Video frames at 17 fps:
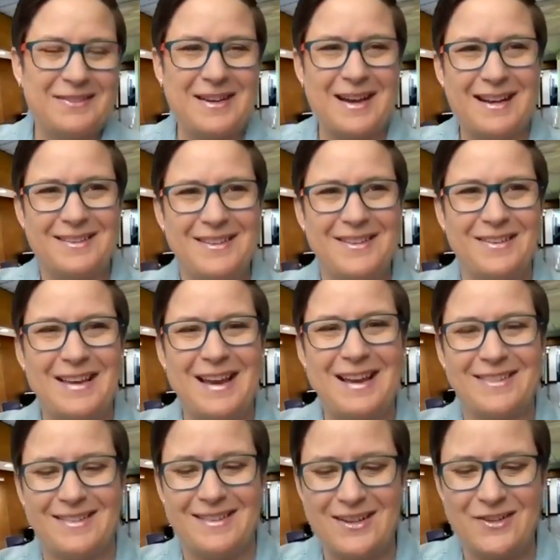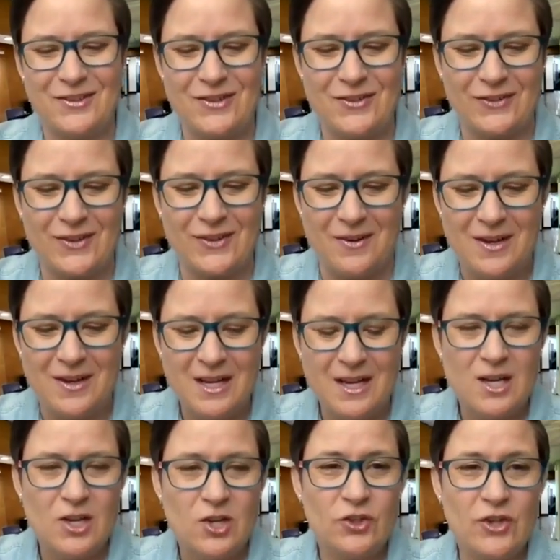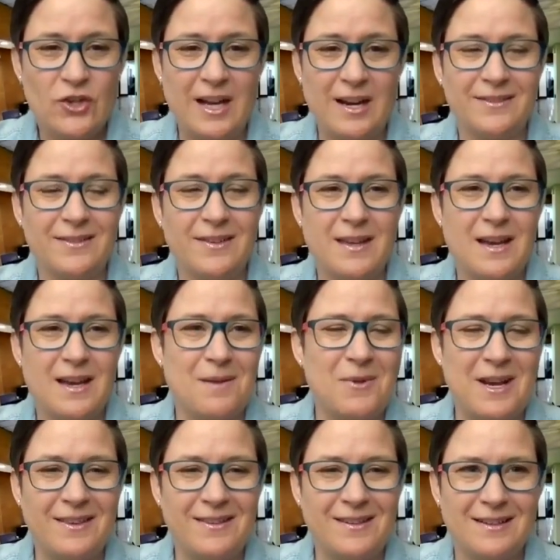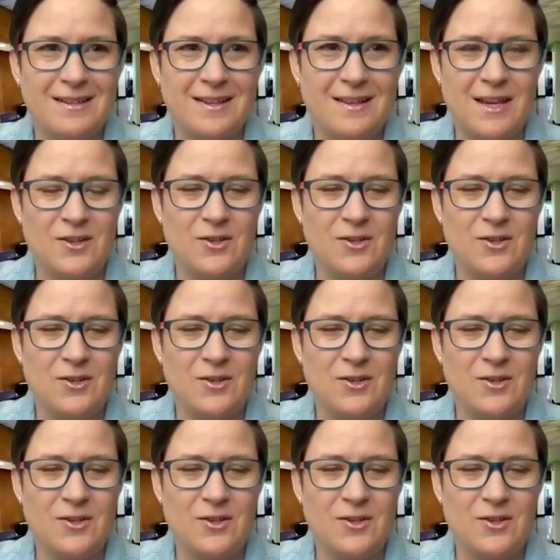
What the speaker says: Tati's has an issue. So shout out to them, right, Tatii?